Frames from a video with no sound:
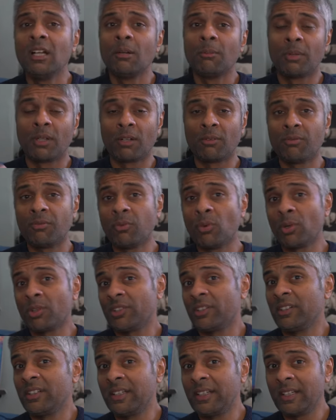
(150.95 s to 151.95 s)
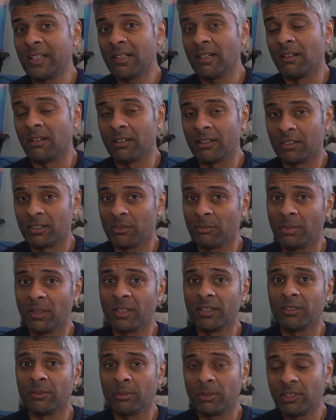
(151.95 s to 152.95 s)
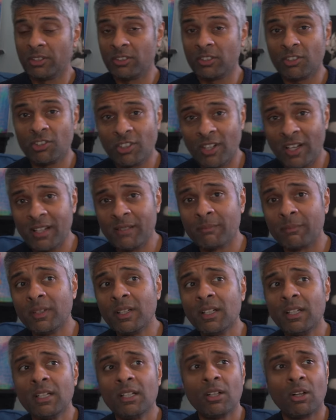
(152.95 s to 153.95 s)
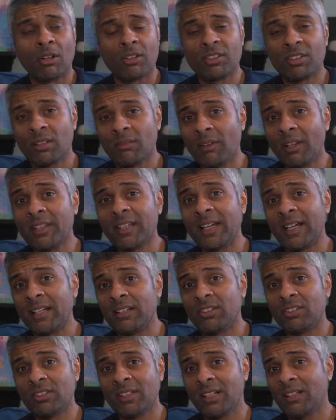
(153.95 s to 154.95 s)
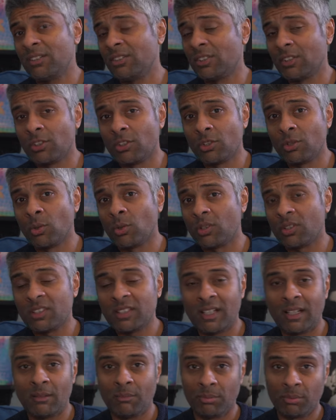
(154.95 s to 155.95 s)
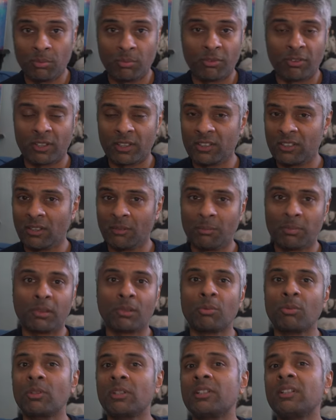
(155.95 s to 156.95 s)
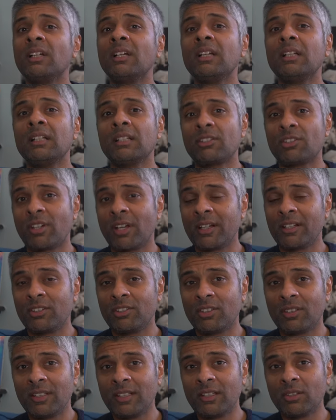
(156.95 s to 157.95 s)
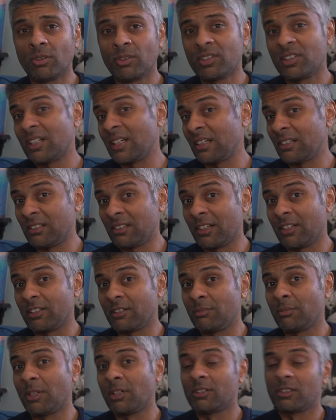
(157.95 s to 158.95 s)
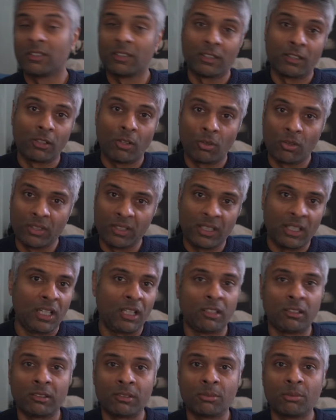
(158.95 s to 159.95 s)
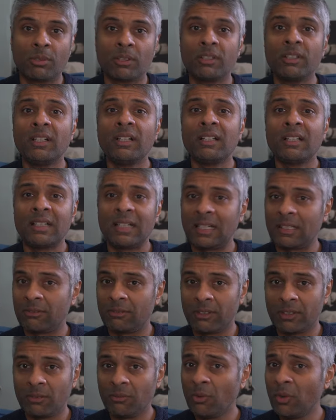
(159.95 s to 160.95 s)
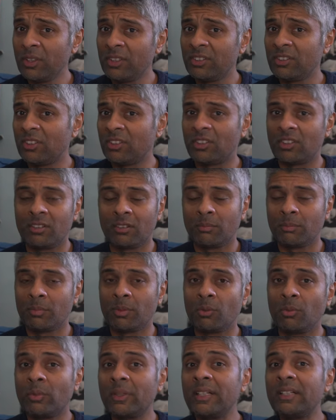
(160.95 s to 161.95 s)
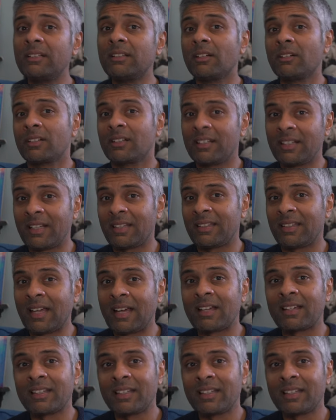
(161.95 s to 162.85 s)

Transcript: but unfortunately it can't do both, which is a shame. On some other headsets, a short tap, for example, would change the noise cancellation mode and a longer hold would activate the voice assistant, but we don't get that